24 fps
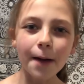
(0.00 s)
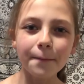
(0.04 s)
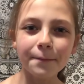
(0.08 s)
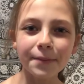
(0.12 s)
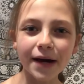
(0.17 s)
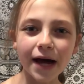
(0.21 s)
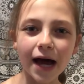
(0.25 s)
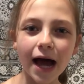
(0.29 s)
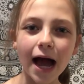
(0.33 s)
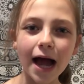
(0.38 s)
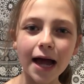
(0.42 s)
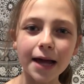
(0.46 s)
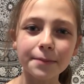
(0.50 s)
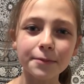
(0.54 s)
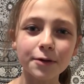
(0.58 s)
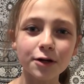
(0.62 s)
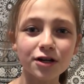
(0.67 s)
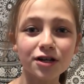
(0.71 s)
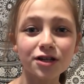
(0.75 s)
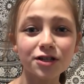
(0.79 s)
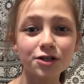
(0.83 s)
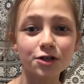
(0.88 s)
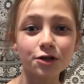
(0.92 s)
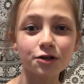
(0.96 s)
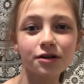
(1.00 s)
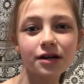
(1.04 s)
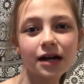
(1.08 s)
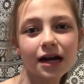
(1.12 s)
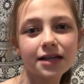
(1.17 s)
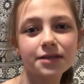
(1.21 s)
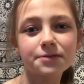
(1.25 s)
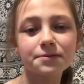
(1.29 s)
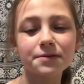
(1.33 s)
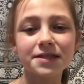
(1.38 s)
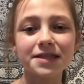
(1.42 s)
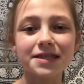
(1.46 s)
but I'm going to show you
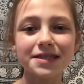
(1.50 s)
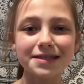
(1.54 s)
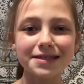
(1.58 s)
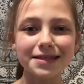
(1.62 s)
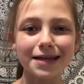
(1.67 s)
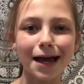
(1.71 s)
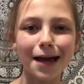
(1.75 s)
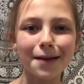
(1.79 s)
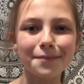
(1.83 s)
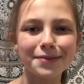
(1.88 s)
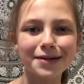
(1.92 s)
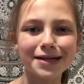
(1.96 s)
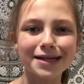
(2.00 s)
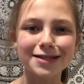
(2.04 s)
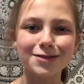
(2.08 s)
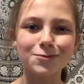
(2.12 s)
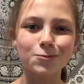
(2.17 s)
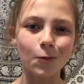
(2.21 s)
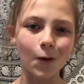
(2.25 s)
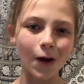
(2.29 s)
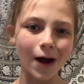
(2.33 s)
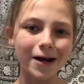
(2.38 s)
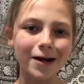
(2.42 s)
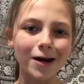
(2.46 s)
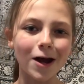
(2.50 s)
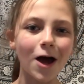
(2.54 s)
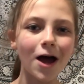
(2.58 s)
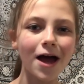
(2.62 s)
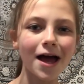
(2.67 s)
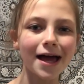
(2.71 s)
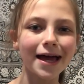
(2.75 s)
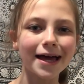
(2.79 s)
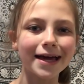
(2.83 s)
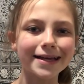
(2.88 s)
guys what's inside because why not,